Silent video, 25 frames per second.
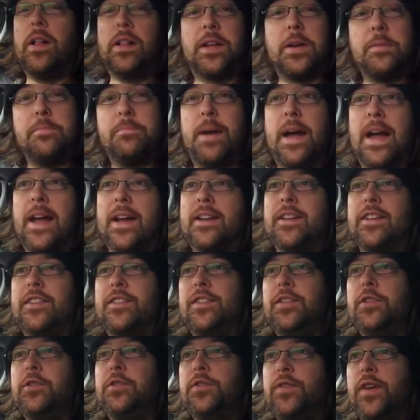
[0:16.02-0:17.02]
Welcome back
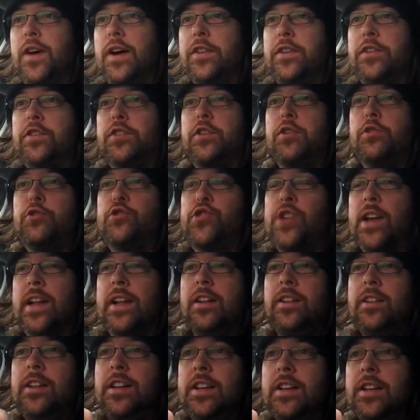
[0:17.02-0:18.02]
to the Father's Goose
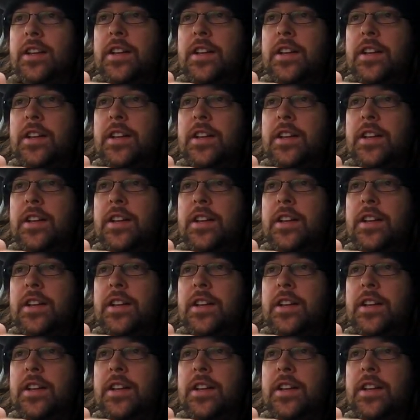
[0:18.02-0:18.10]
channel.